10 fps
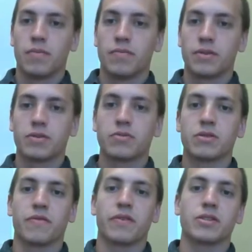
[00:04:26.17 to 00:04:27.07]
the students
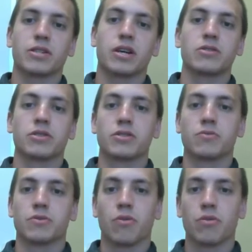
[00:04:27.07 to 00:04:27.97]
have faced challenges
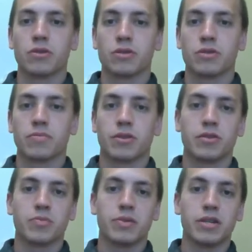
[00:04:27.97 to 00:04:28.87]
with oralism, cued
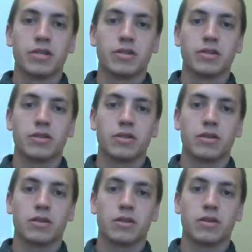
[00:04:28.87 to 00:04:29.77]
speech,
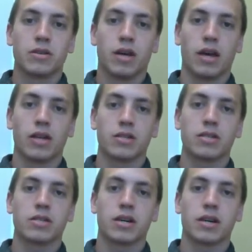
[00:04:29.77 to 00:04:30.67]
and C
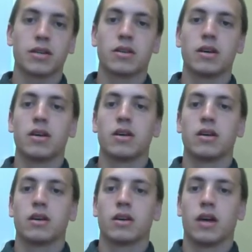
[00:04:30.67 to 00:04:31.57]
sign.
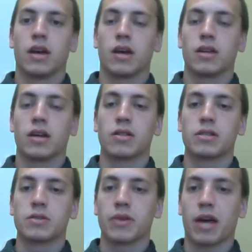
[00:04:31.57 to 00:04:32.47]
And now
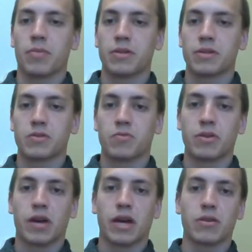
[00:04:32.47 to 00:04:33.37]
let's see what happens when you
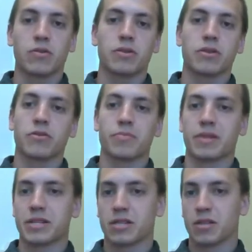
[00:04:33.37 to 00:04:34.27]
add cochlear
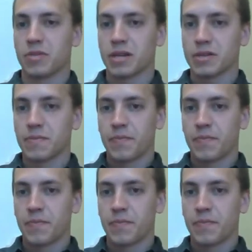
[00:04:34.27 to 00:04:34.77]
implants to the mix.